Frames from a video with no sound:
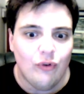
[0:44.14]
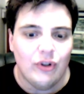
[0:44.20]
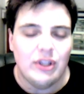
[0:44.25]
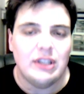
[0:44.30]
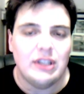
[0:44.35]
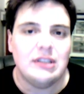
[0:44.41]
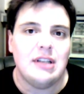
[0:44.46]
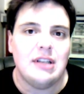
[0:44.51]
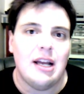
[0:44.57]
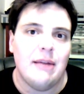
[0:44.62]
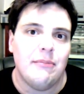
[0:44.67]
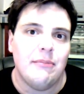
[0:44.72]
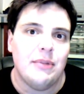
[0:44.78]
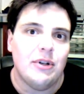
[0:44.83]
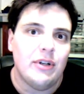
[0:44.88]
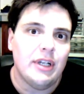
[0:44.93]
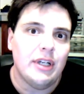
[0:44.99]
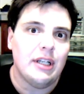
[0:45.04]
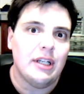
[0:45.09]
this time
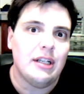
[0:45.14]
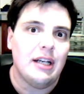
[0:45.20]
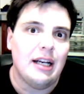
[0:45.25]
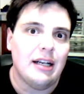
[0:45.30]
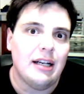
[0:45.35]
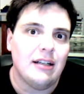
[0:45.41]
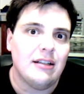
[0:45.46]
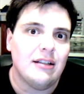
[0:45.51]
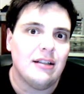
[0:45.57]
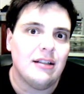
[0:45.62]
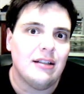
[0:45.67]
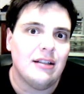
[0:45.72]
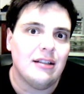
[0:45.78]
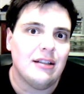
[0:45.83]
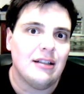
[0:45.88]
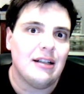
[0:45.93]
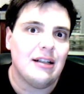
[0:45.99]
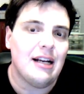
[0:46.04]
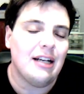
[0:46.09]
period, and
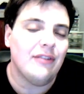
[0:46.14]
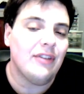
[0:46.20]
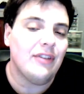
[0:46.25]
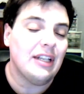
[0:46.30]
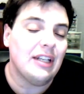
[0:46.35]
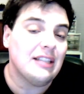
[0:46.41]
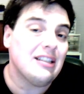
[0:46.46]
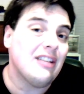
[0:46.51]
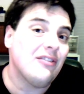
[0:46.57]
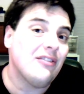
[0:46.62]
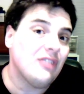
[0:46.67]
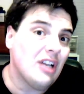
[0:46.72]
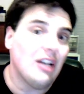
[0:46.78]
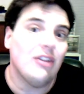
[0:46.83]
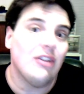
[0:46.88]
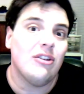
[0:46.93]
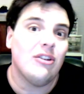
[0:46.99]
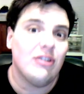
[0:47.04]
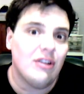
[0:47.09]
the kind of things I've
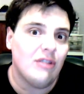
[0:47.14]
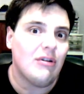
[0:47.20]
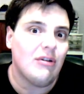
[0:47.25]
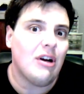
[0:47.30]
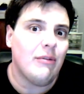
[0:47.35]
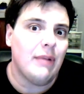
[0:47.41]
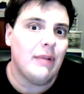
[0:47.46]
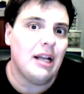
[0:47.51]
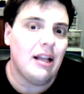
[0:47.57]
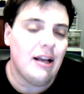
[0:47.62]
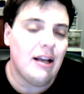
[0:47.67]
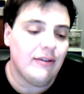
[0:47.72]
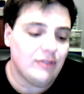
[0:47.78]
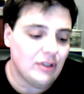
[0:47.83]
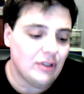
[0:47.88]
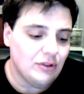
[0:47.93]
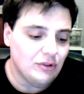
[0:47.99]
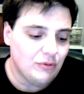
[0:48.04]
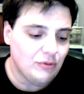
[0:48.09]
done throughout my life to
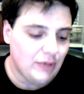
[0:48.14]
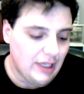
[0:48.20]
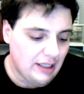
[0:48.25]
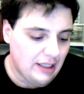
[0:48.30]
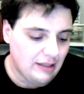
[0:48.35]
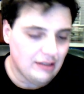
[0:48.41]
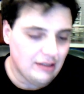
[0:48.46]
lose weight, and it